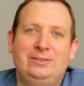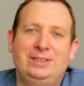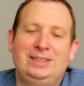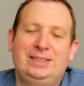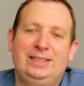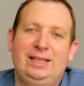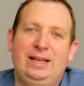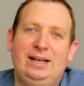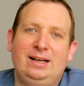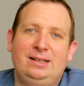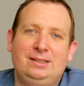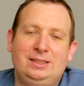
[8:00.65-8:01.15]
with
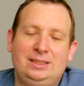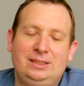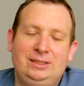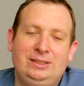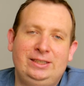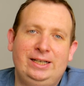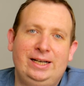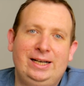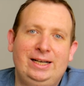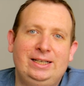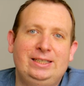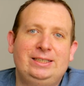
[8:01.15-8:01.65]
the has-
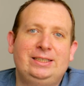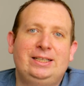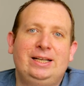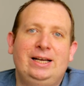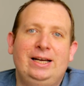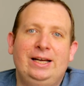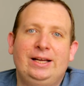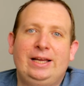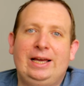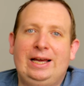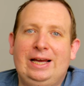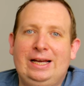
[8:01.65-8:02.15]

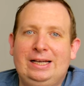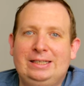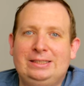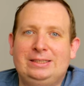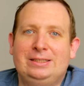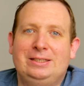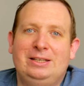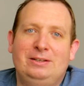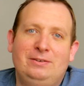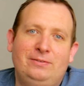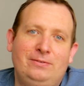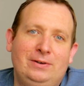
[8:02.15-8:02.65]
hashtag
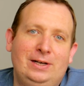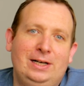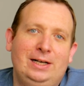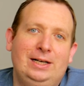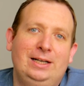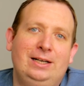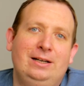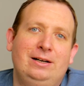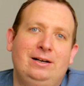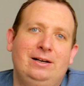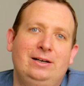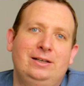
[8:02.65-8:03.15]

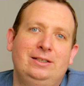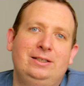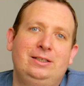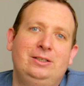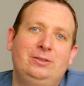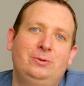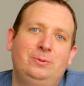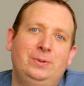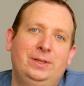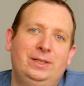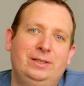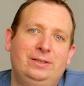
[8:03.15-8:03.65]
AskStefan on
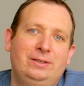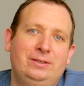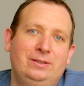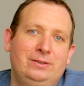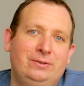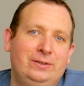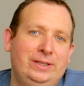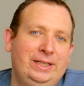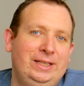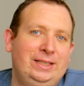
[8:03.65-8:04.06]
Twitter,